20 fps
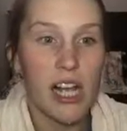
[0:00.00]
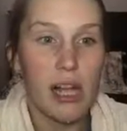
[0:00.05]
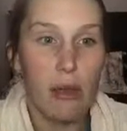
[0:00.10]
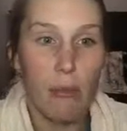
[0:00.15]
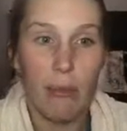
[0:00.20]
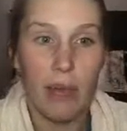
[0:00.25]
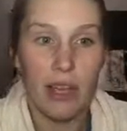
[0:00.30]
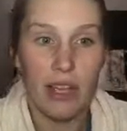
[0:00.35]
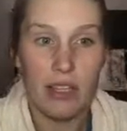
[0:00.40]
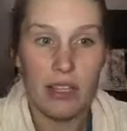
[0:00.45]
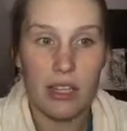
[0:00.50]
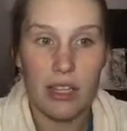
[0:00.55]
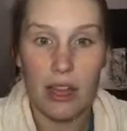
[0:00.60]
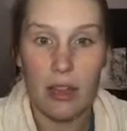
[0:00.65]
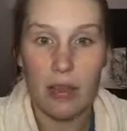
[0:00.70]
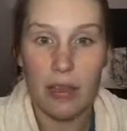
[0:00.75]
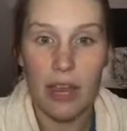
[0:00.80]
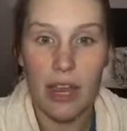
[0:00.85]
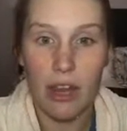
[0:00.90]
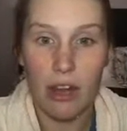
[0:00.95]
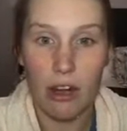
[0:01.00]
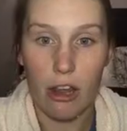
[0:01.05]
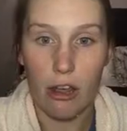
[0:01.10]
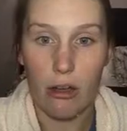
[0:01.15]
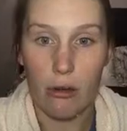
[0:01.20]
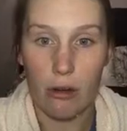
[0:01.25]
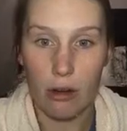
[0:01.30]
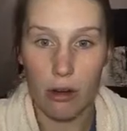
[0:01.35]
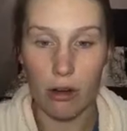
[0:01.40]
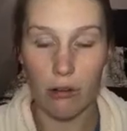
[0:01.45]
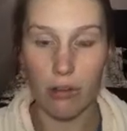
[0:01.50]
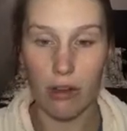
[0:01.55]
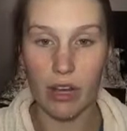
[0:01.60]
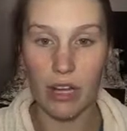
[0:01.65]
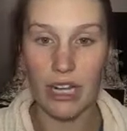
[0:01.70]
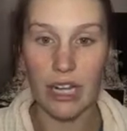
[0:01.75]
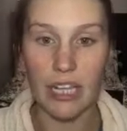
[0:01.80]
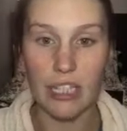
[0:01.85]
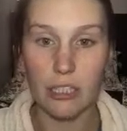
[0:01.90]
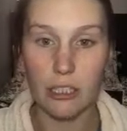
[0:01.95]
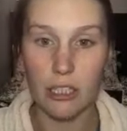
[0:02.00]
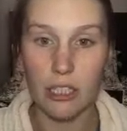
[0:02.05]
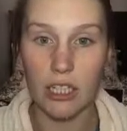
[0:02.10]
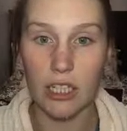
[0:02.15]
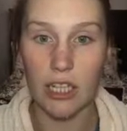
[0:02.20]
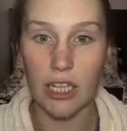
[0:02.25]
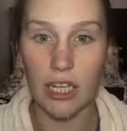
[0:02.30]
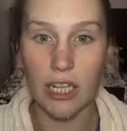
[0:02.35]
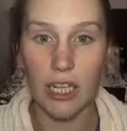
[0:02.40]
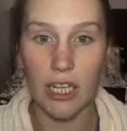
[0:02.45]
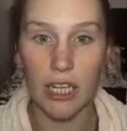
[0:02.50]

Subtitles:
amazing thing to go under your foundation.